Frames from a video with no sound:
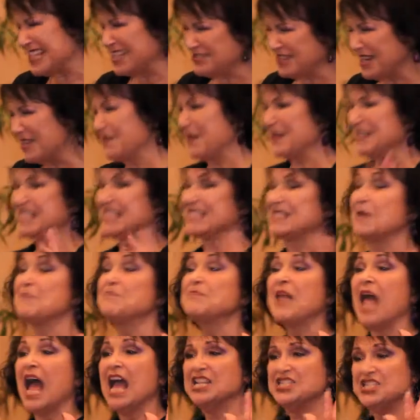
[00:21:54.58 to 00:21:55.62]
the street. She, goes,
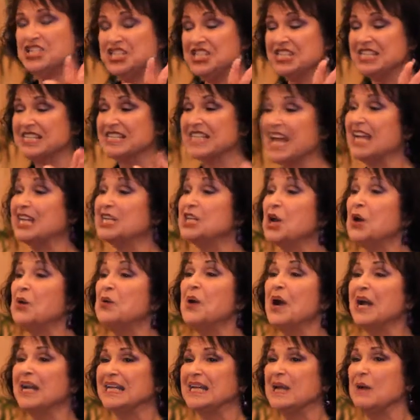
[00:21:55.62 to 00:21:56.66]
she says, I know,
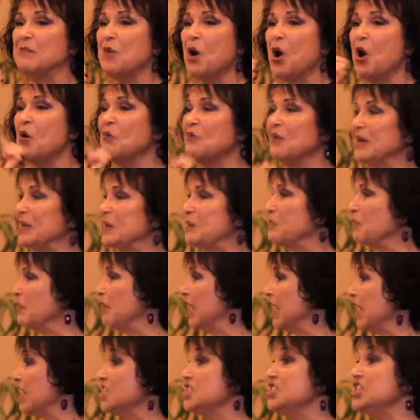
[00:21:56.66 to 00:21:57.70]
honey. I'm already
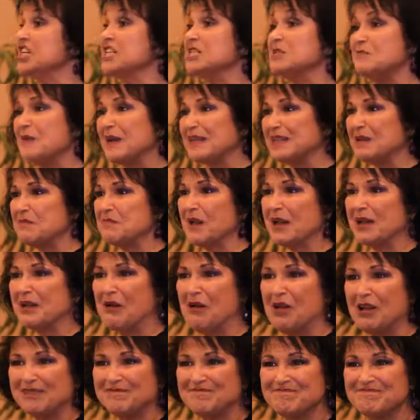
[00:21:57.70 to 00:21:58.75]
praying. She expected my
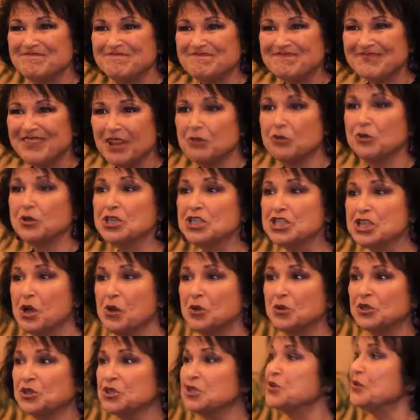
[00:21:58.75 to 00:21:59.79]
call the Lord
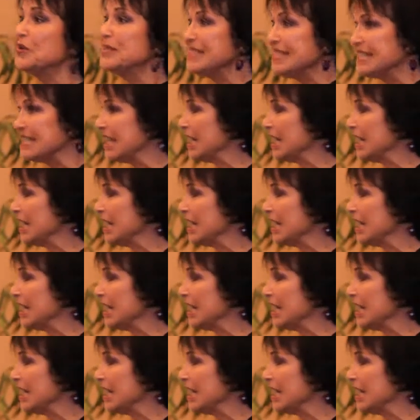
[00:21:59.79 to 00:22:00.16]
told her, Joyce is